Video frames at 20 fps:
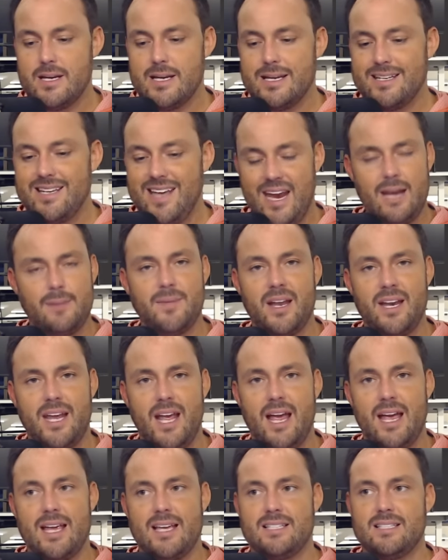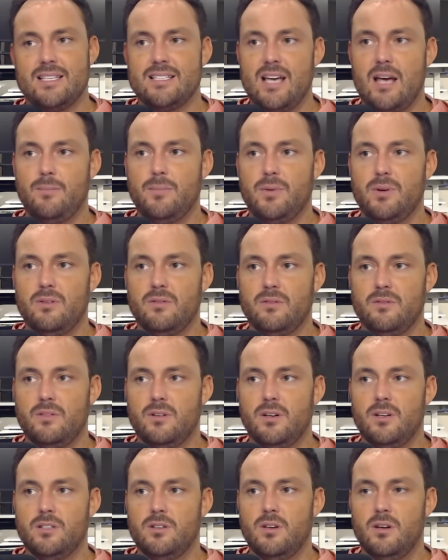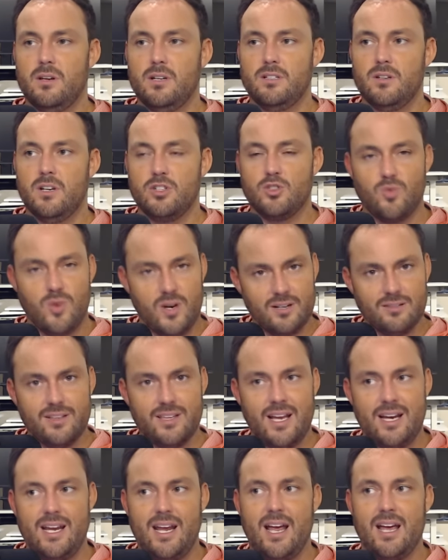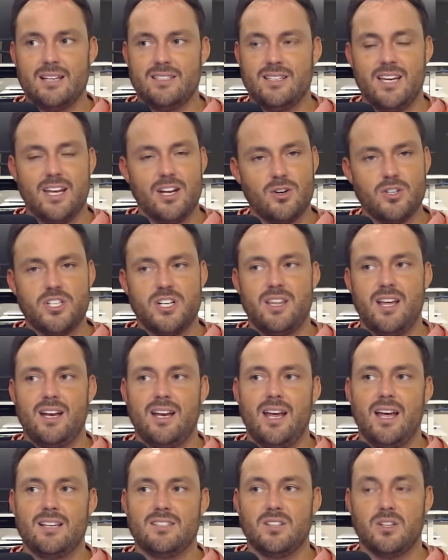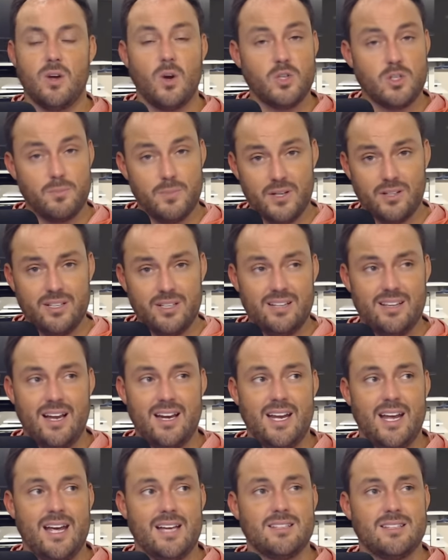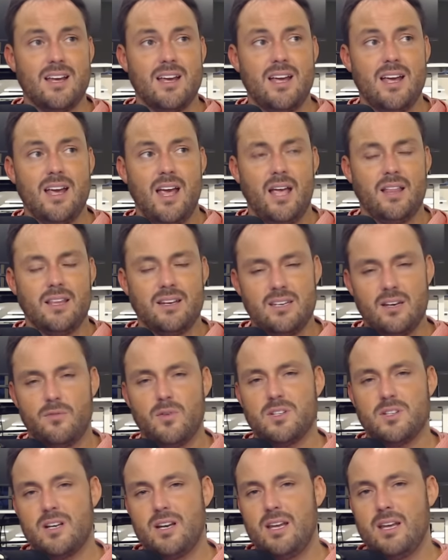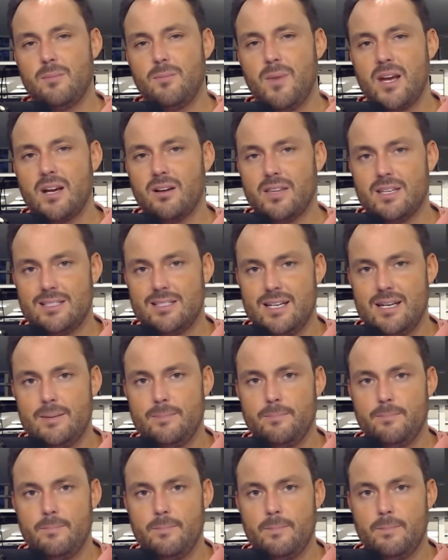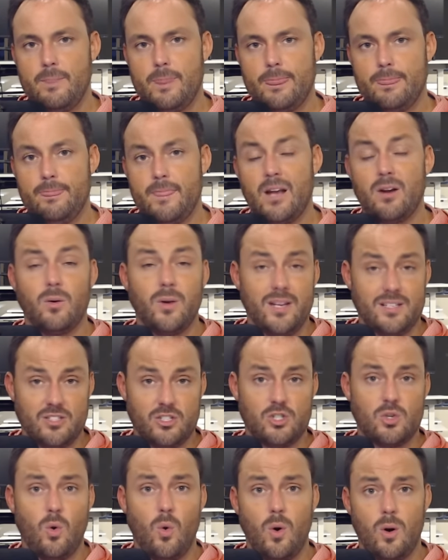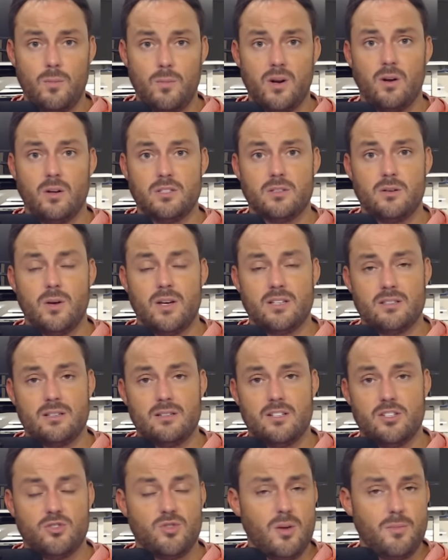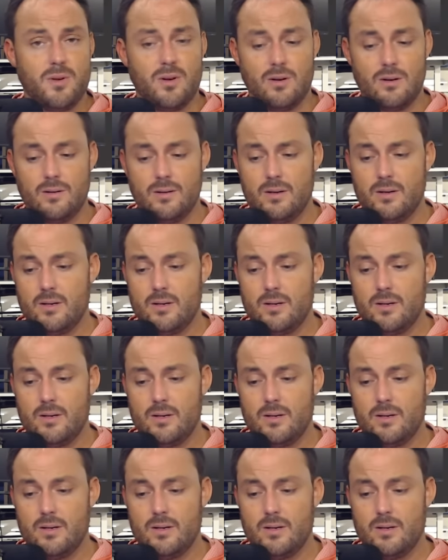game that he has, the type of adrenaline that he has, the energy that he has, the coachability that he has, and the difference that he can make on the team, not only as a scorer, but also as a distributor.